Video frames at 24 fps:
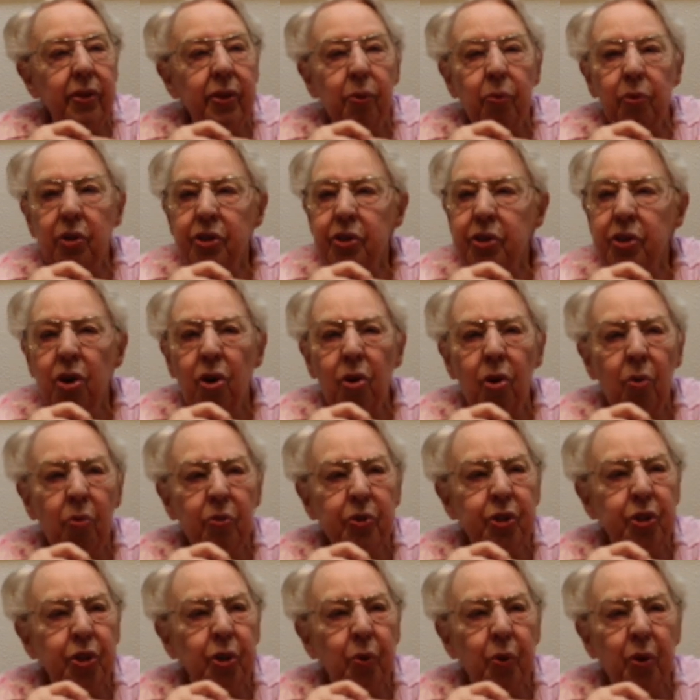was
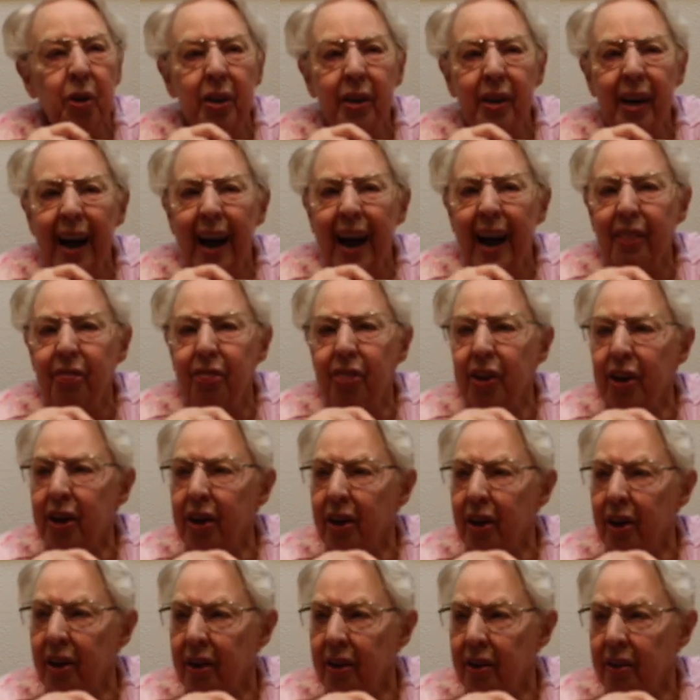no tour guide
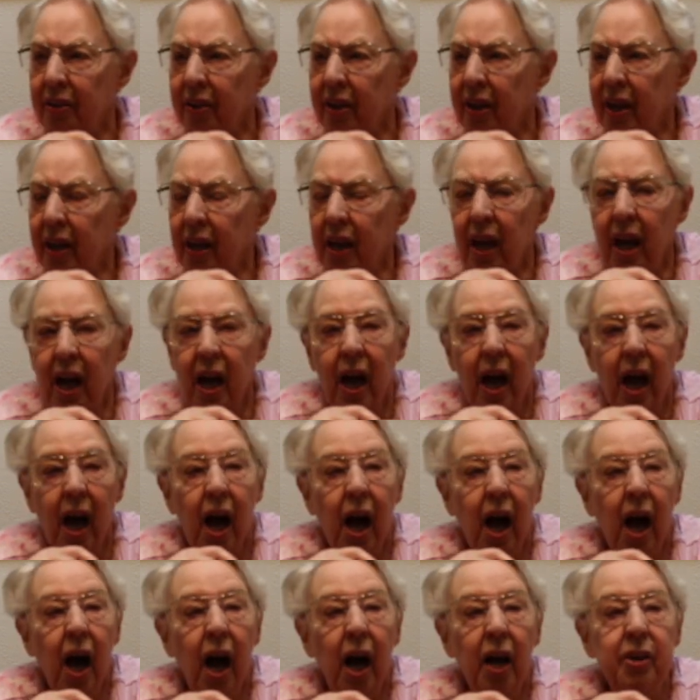there.
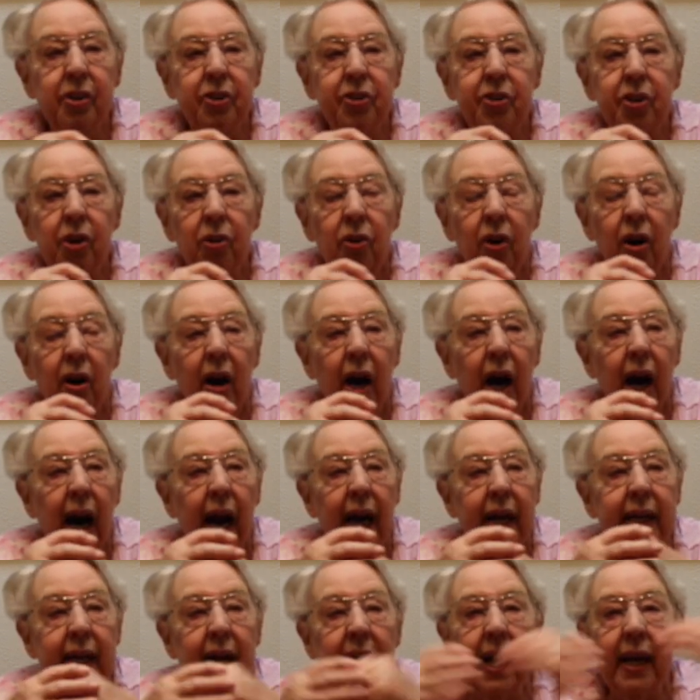And so
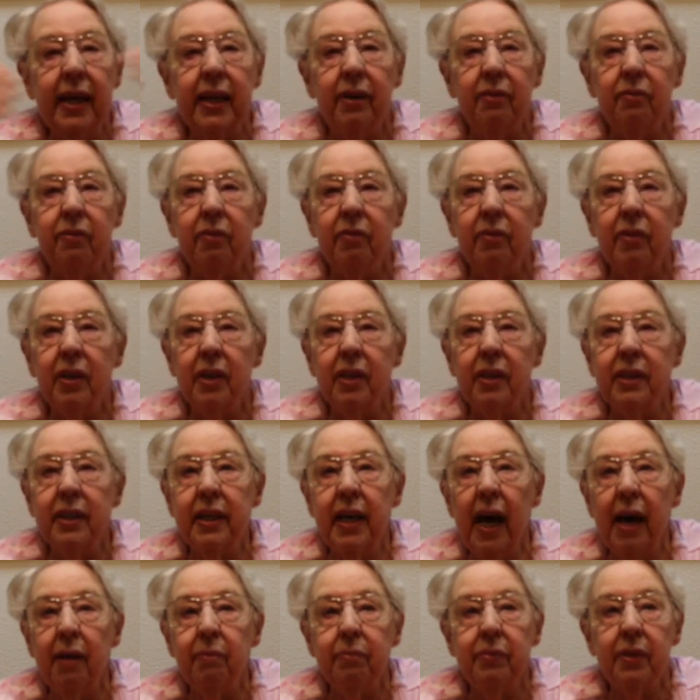I kind of
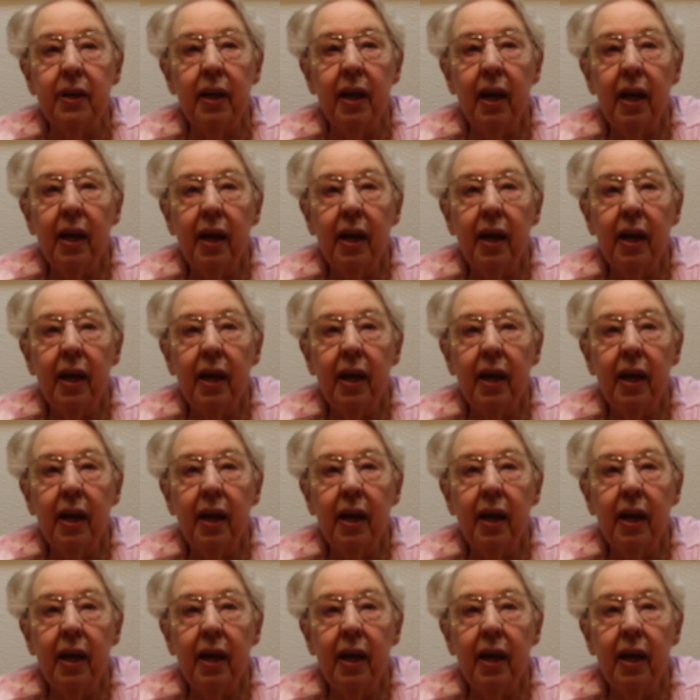kept,